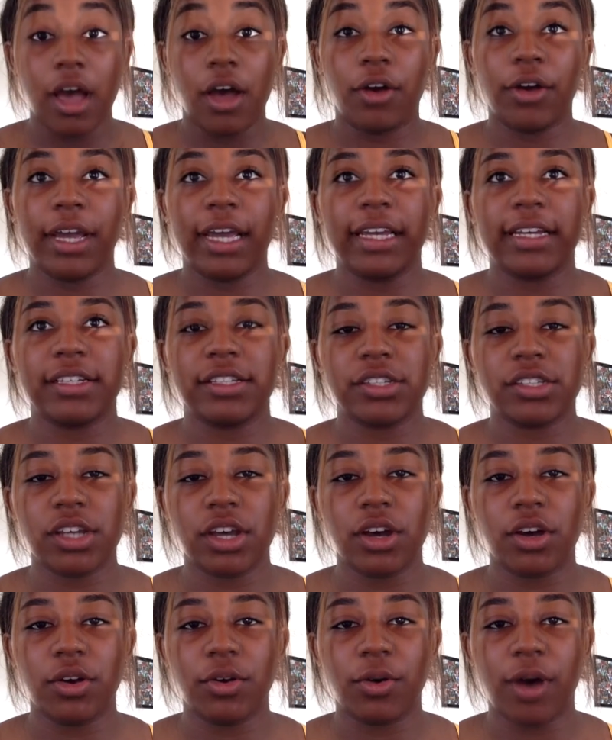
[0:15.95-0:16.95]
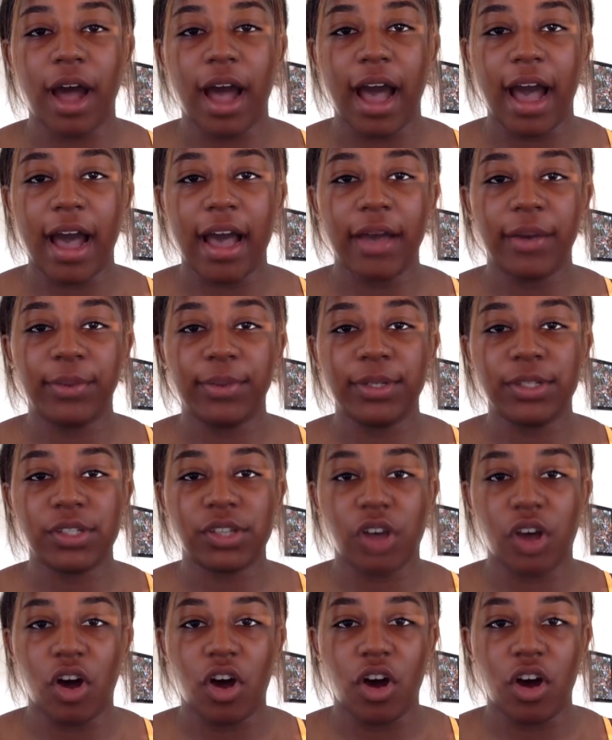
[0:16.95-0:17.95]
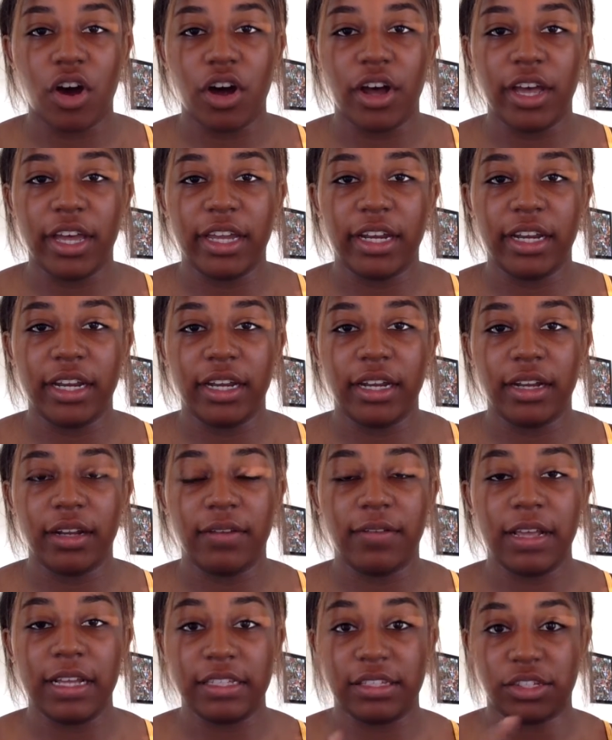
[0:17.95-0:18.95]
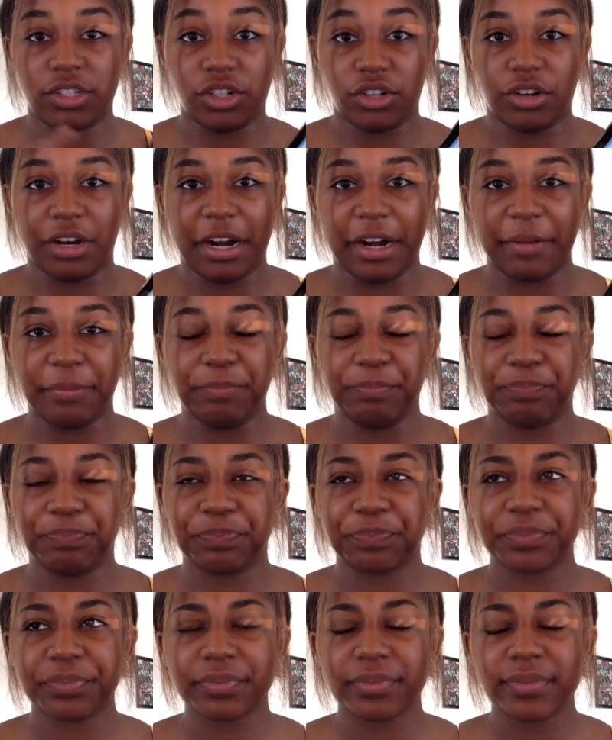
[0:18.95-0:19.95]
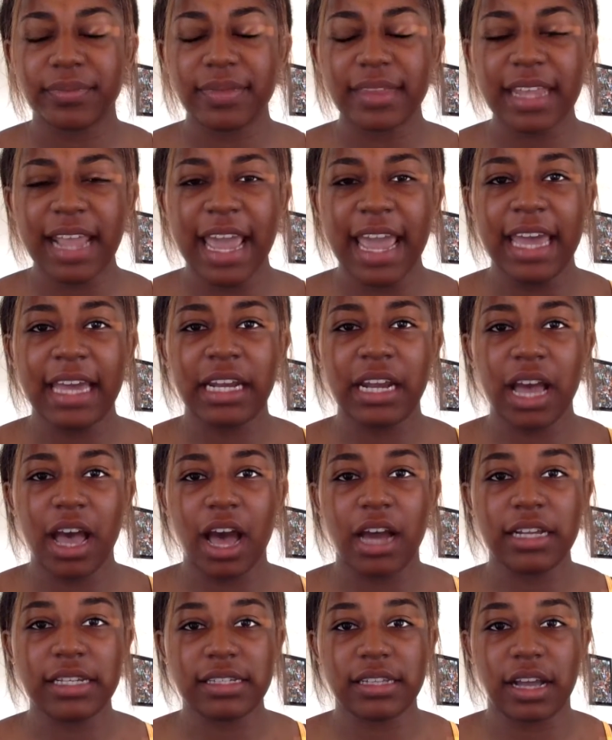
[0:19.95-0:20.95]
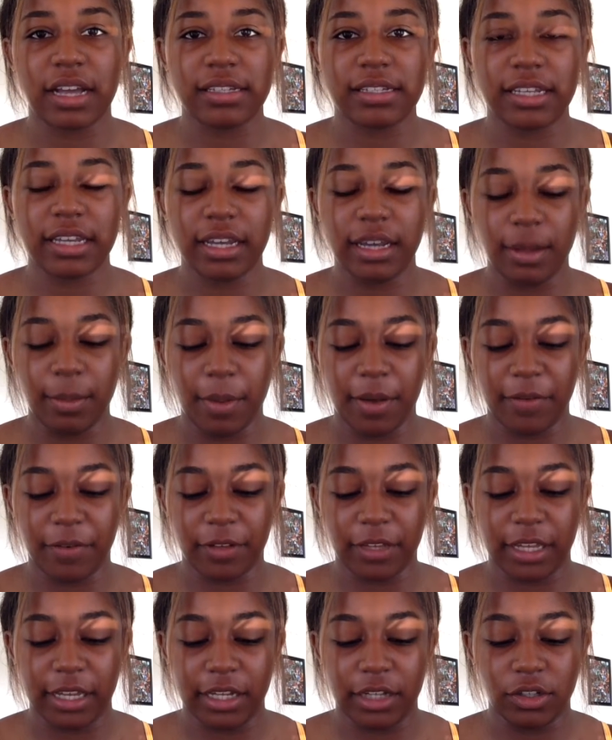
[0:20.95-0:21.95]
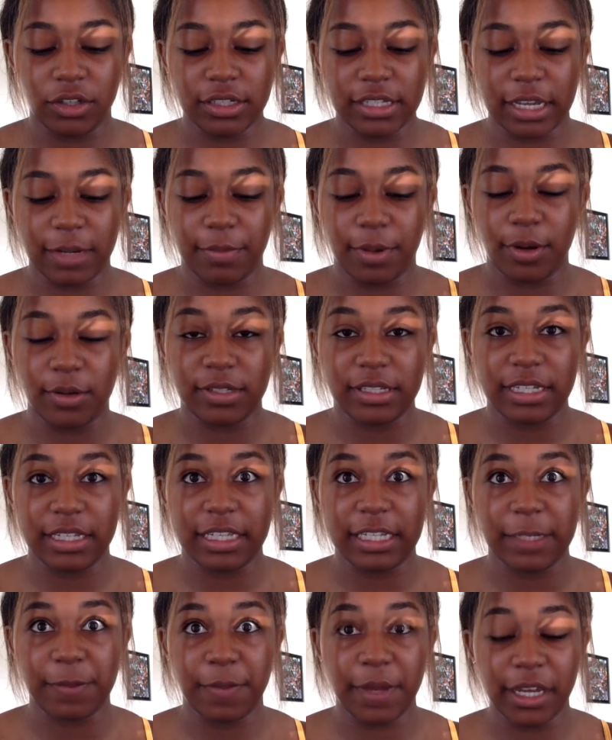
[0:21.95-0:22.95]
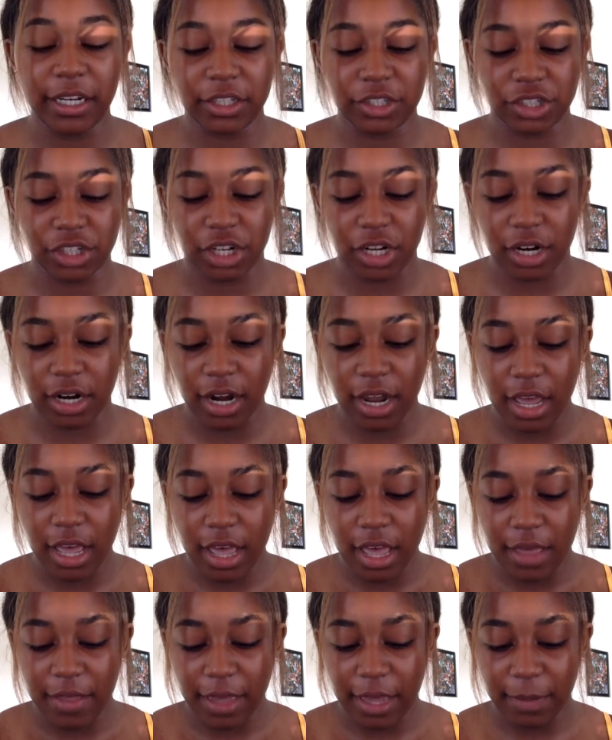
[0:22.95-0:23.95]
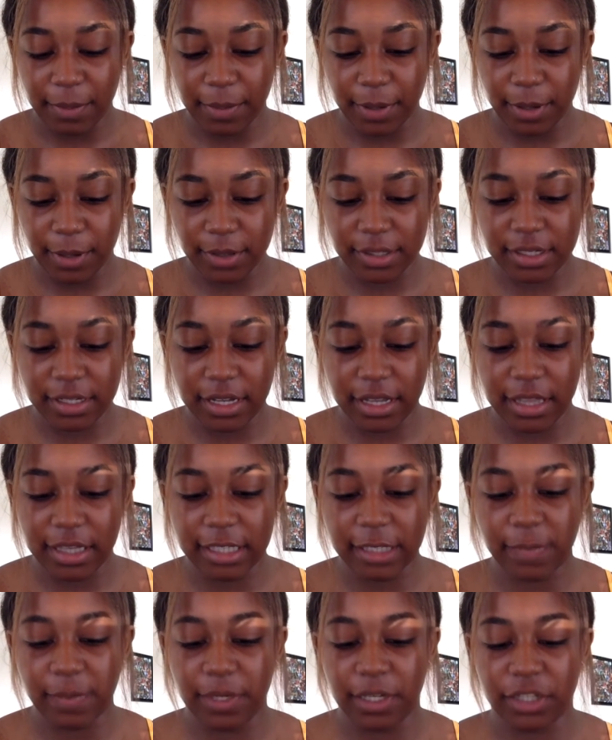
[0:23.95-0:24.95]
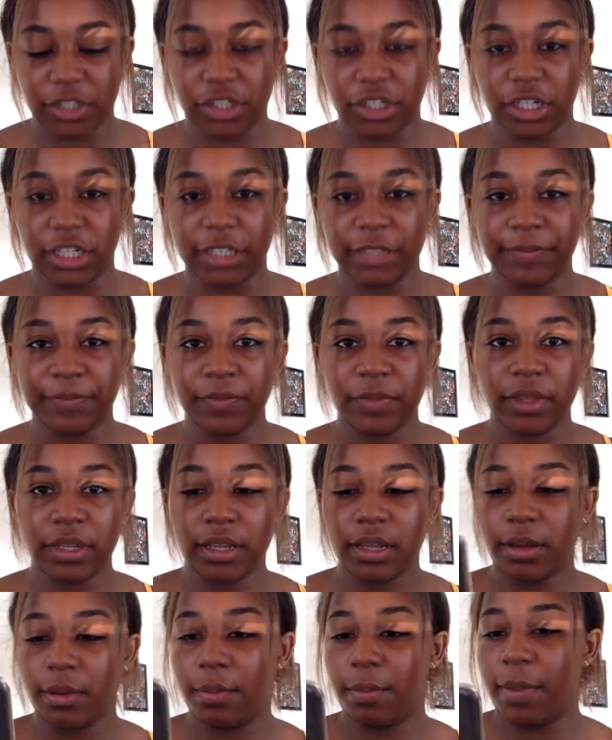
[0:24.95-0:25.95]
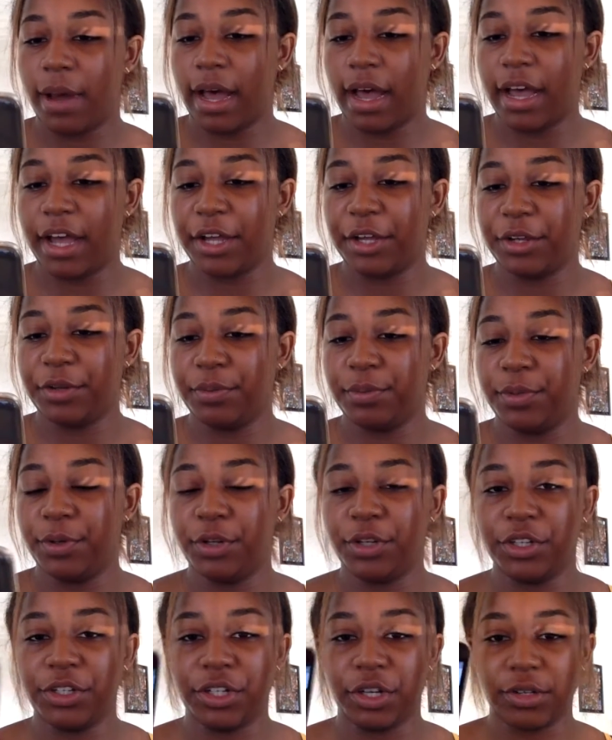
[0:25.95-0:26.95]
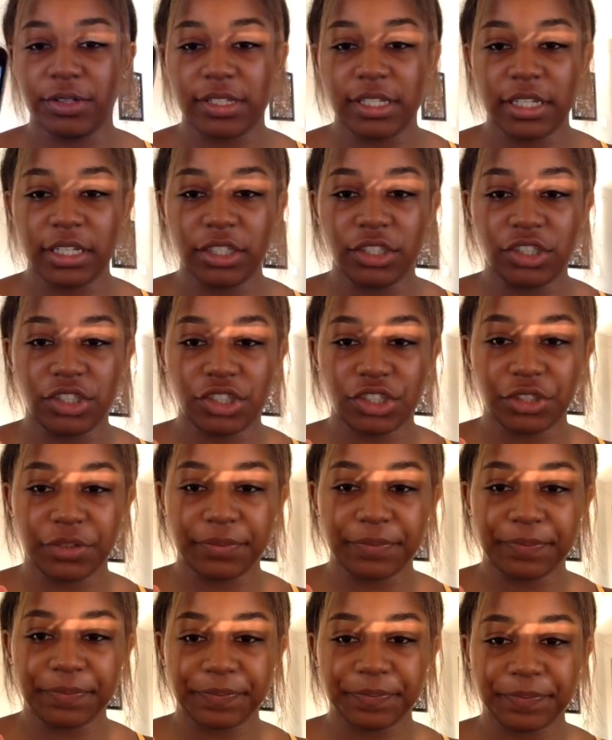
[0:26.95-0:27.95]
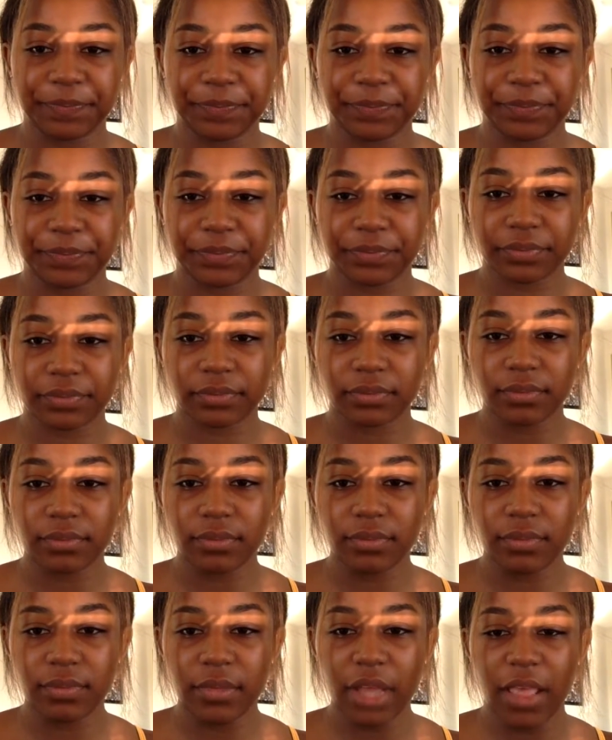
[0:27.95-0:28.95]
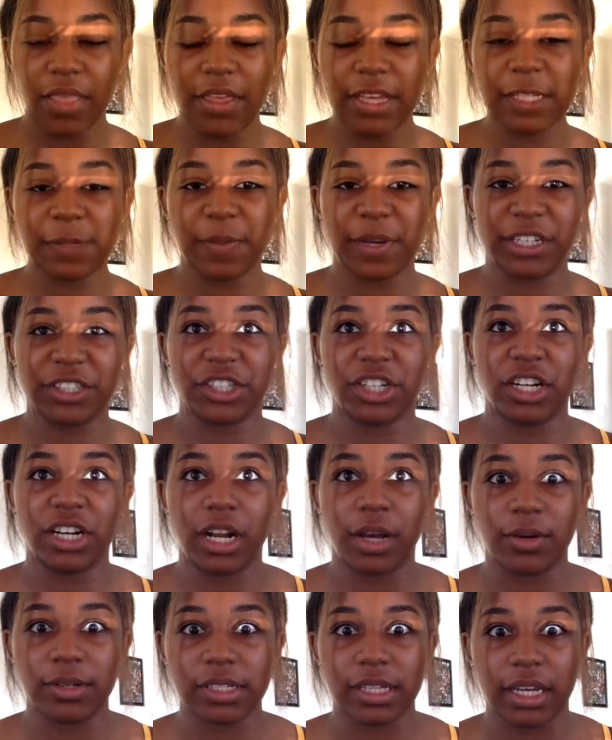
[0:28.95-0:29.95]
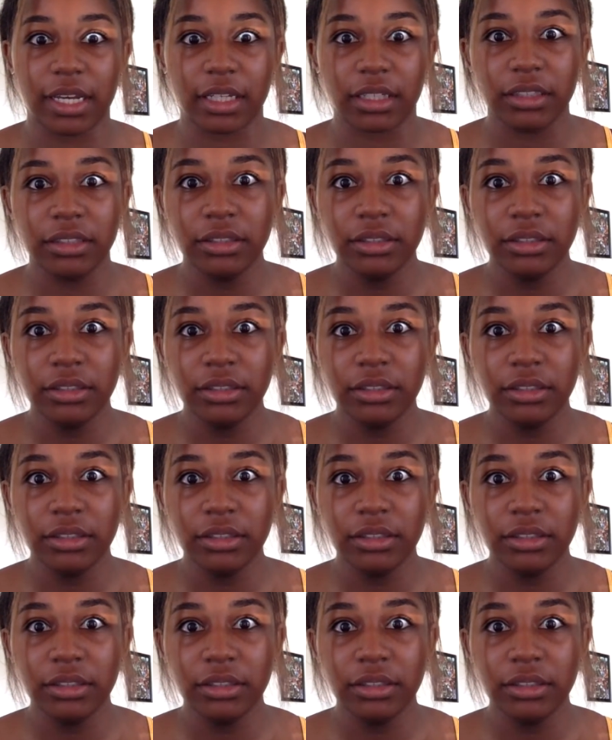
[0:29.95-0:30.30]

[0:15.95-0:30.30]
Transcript: okay, so I was on Instagram, and Anastasia Beverly Hills had posted this picture. They had posted this picture by Beauty Dosage. This picture, and I was like,